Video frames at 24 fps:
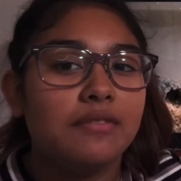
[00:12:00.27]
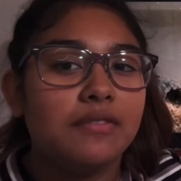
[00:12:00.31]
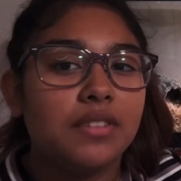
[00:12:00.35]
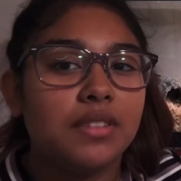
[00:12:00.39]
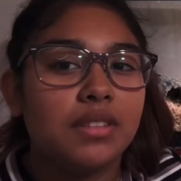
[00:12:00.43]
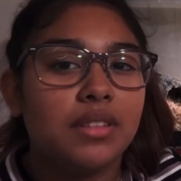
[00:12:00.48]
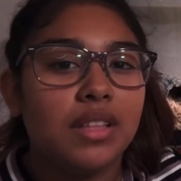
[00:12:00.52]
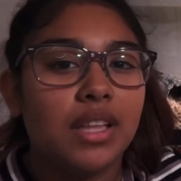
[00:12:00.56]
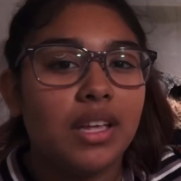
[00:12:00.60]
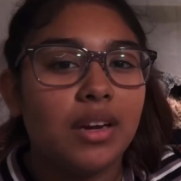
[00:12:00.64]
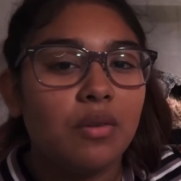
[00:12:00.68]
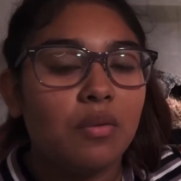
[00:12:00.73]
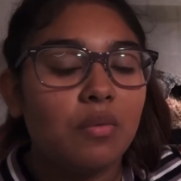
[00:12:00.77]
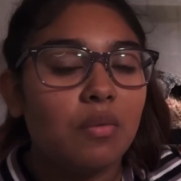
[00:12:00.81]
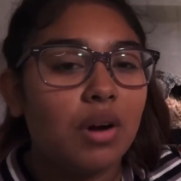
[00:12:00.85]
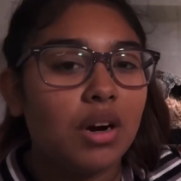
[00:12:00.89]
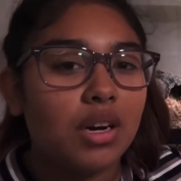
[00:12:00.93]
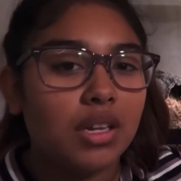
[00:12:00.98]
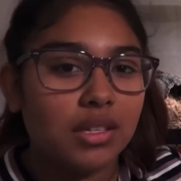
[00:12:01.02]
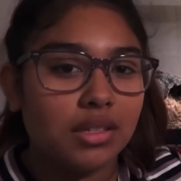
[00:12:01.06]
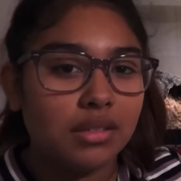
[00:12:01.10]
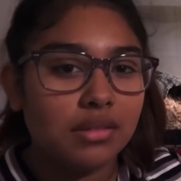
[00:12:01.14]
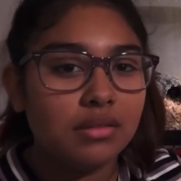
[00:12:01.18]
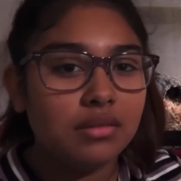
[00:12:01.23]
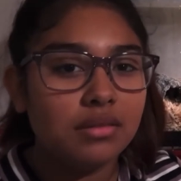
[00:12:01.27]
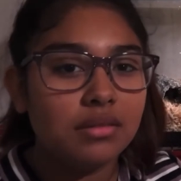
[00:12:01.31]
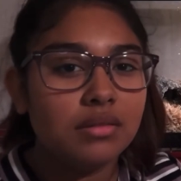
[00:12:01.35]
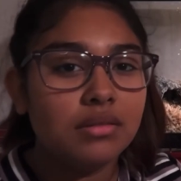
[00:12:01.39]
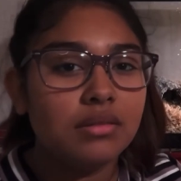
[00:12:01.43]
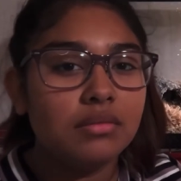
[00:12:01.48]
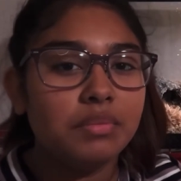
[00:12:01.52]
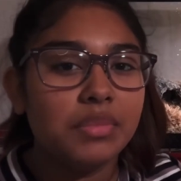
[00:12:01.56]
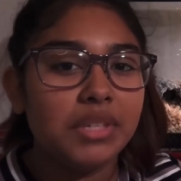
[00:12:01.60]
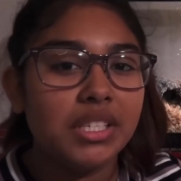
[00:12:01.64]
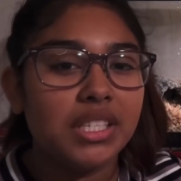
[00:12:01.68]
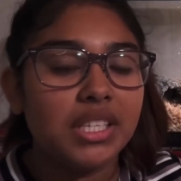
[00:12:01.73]
they don't want to
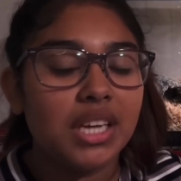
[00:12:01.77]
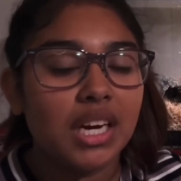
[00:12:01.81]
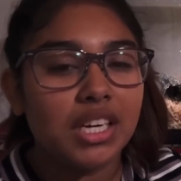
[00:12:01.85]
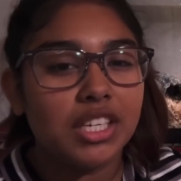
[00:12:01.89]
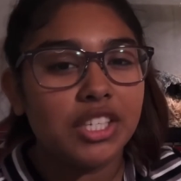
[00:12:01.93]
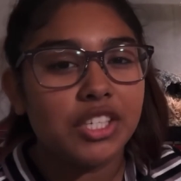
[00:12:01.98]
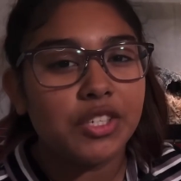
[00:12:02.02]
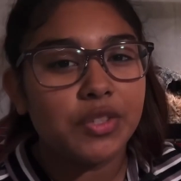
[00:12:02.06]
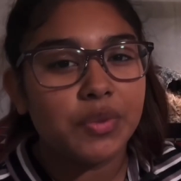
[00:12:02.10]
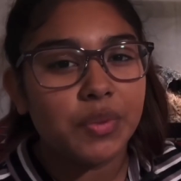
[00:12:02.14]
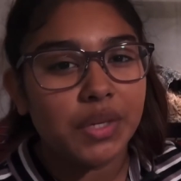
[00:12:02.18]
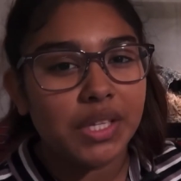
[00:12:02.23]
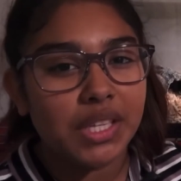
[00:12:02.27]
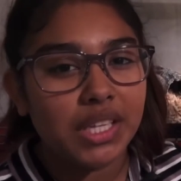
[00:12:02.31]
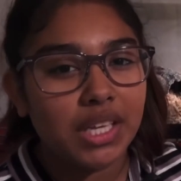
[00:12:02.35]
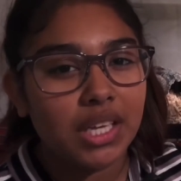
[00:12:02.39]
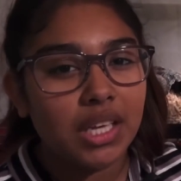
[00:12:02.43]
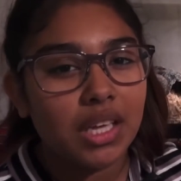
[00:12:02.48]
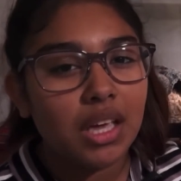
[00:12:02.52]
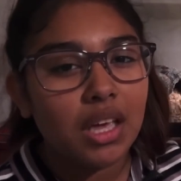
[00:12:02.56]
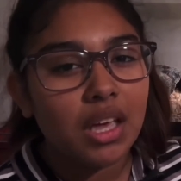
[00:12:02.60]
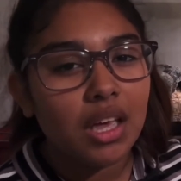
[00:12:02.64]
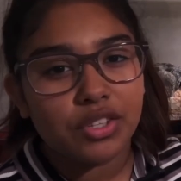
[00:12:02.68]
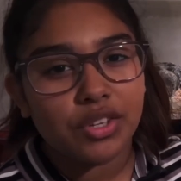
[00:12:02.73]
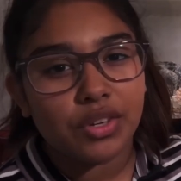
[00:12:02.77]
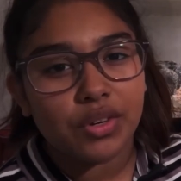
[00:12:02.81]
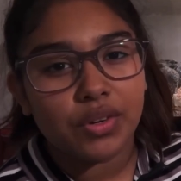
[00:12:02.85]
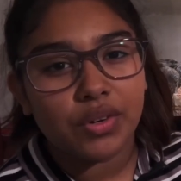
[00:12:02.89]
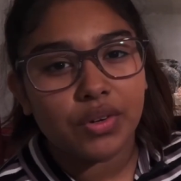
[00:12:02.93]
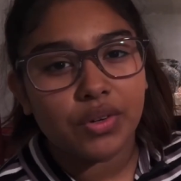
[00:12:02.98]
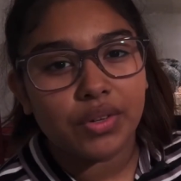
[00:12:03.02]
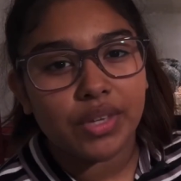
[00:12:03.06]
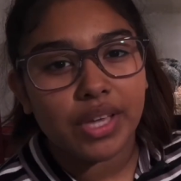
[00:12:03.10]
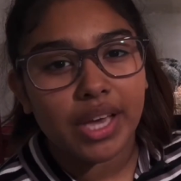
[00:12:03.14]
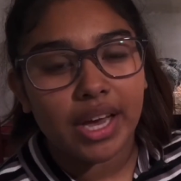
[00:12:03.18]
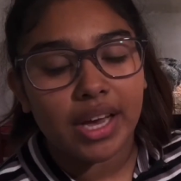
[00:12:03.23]
be touched really. So
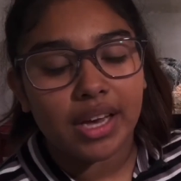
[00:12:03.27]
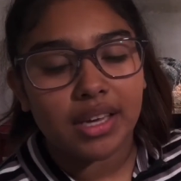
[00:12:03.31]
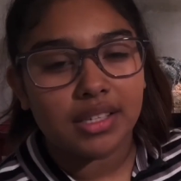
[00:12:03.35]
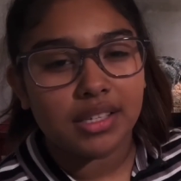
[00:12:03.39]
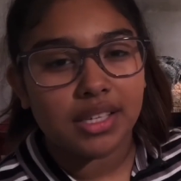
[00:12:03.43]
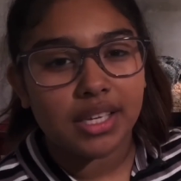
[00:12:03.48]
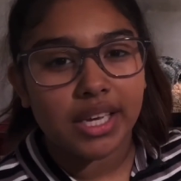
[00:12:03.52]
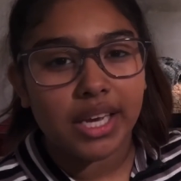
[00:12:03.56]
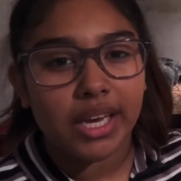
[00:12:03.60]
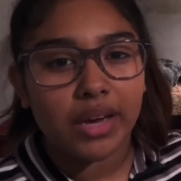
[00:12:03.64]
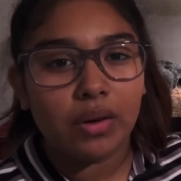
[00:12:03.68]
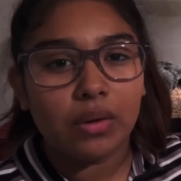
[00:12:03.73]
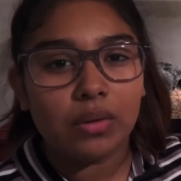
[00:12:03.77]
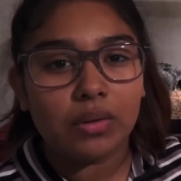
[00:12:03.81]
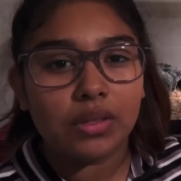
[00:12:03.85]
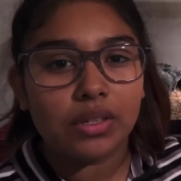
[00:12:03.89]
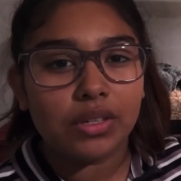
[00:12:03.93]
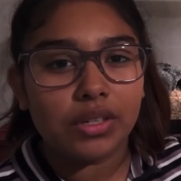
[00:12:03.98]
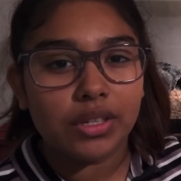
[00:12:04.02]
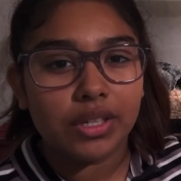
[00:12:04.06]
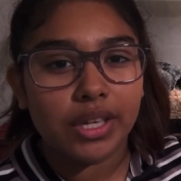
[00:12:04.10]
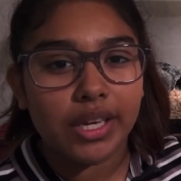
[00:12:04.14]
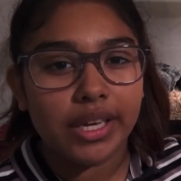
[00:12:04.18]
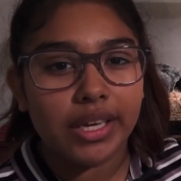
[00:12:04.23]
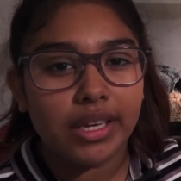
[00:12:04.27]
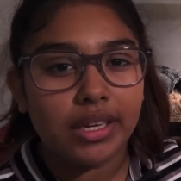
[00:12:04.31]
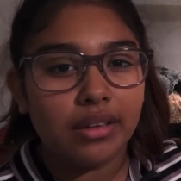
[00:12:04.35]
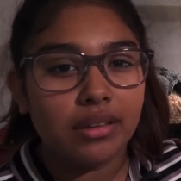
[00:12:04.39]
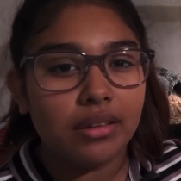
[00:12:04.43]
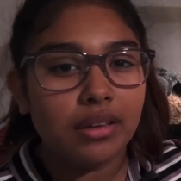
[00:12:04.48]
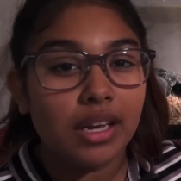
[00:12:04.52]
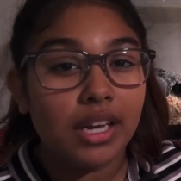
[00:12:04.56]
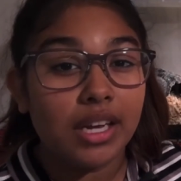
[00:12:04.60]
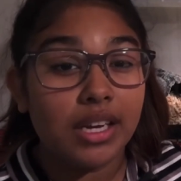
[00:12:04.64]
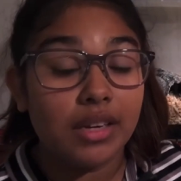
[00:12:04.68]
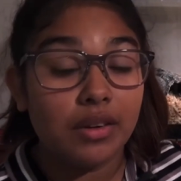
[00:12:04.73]
yeah, as they get older,
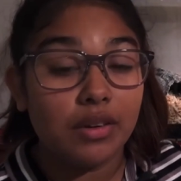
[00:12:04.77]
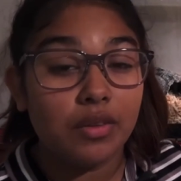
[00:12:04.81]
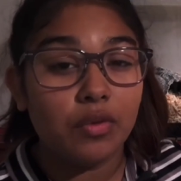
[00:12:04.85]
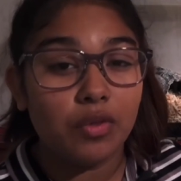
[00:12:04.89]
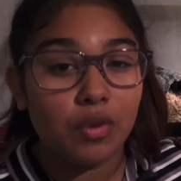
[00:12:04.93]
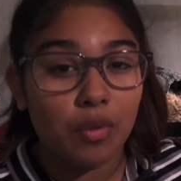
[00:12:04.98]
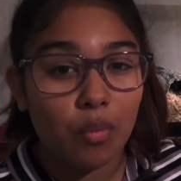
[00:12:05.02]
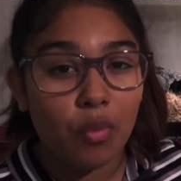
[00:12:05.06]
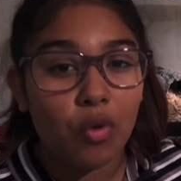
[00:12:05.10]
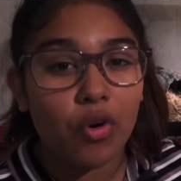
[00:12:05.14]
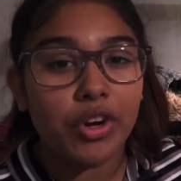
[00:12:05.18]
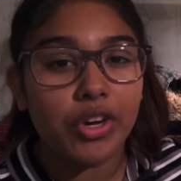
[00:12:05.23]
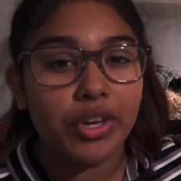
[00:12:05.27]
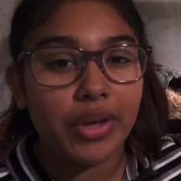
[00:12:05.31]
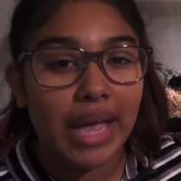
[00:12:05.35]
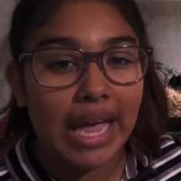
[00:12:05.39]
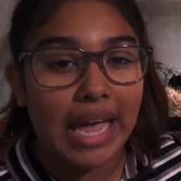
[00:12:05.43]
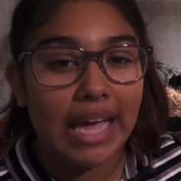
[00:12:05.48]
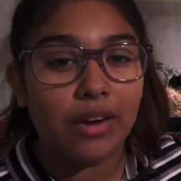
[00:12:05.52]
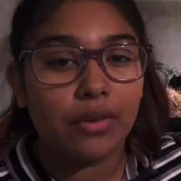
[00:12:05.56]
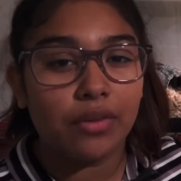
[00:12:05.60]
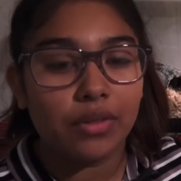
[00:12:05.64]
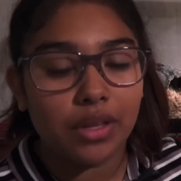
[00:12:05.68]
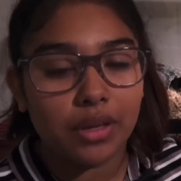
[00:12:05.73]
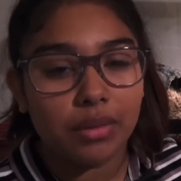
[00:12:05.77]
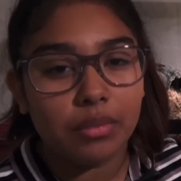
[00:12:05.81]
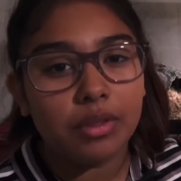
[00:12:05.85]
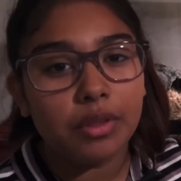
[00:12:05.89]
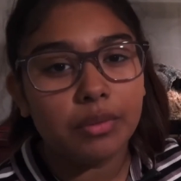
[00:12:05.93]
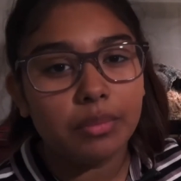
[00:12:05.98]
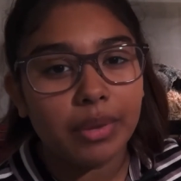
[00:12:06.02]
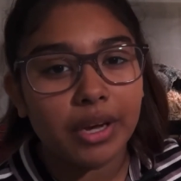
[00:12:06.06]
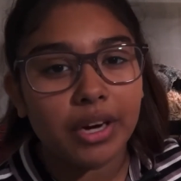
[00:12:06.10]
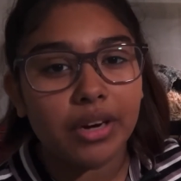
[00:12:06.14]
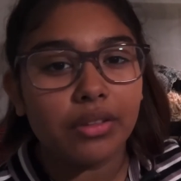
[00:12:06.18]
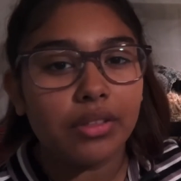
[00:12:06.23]
and the more you handle them, the
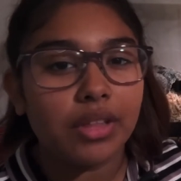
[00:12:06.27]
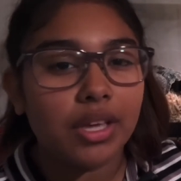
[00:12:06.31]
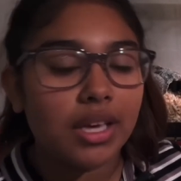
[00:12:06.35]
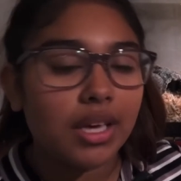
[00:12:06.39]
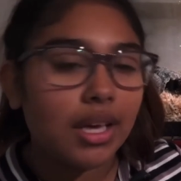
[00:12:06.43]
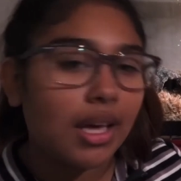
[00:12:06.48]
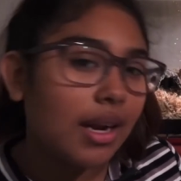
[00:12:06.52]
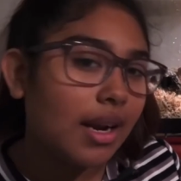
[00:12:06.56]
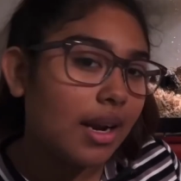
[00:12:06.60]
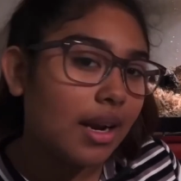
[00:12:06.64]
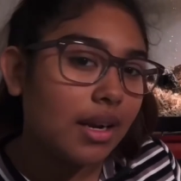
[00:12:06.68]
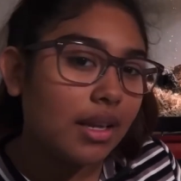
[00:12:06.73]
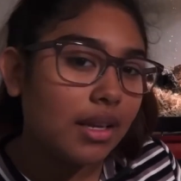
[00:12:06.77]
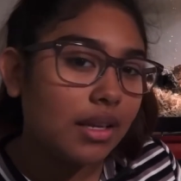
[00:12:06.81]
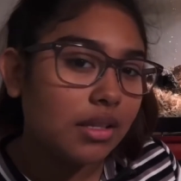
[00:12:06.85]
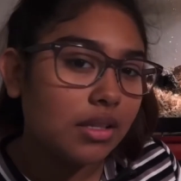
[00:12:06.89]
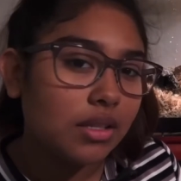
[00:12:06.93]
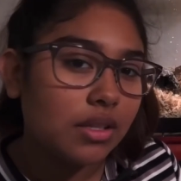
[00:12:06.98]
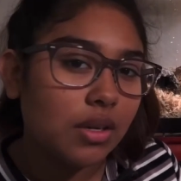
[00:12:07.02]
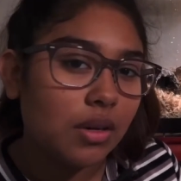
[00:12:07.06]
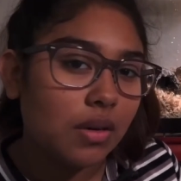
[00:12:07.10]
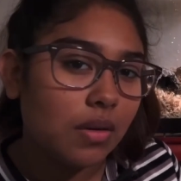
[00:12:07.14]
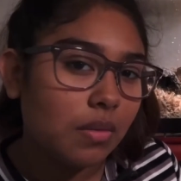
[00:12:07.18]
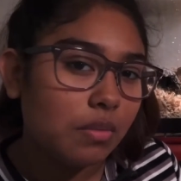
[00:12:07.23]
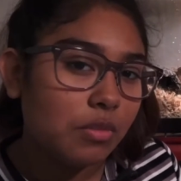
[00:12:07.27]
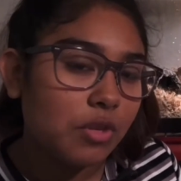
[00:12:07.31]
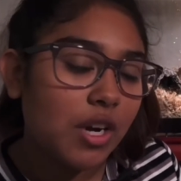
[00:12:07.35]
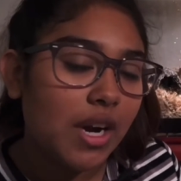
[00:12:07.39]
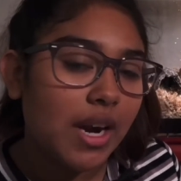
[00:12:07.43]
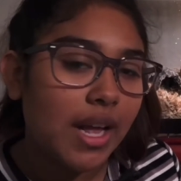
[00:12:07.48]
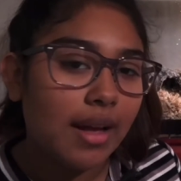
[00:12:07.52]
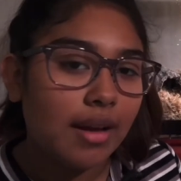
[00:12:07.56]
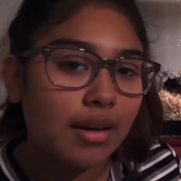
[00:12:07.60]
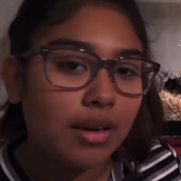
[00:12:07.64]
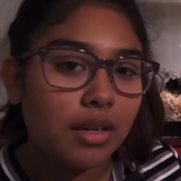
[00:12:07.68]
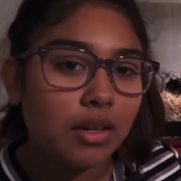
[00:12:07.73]
better they get at it. So I'm trying to
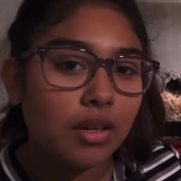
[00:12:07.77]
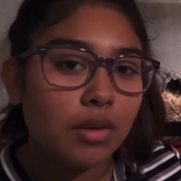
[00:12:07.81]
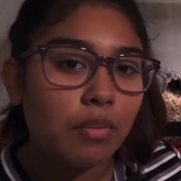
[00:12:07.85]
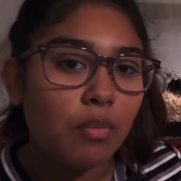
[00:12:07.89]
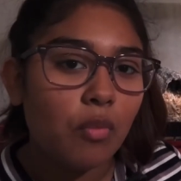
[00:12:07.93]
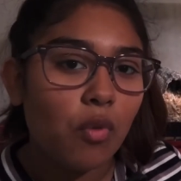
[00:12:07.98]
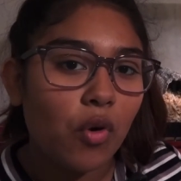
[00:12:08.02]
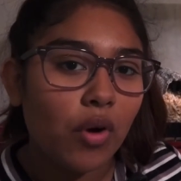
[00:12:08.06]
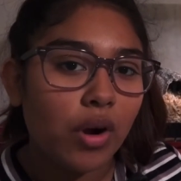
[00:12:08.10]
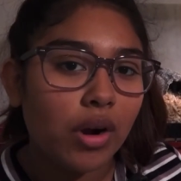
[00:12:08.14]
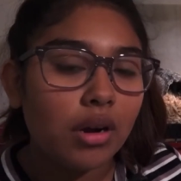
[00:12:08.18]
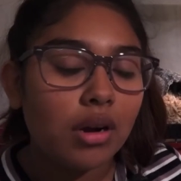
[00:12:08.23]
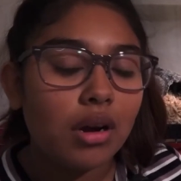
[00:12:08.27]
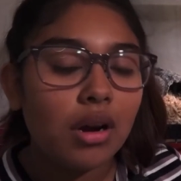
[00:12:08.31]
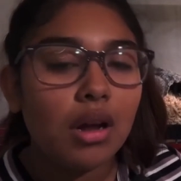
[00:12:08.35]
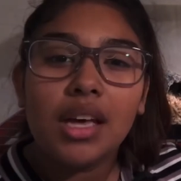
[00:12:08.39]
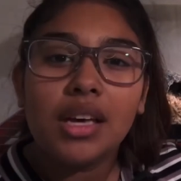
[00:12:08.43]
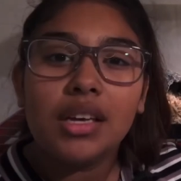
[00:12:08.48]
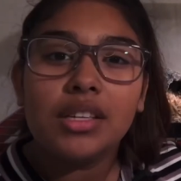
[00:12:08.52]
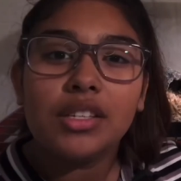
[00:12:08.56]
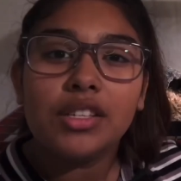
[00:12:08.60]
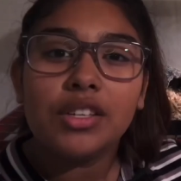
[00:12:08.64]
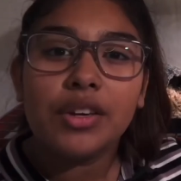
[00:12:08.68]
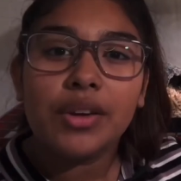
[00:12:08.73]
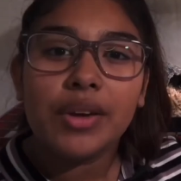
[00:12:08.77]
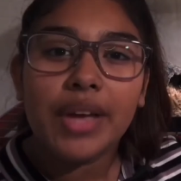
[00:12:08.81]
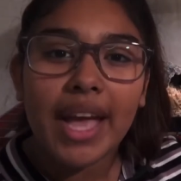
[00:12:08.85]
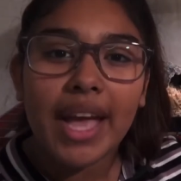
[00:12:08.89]
handle him more. So yeah,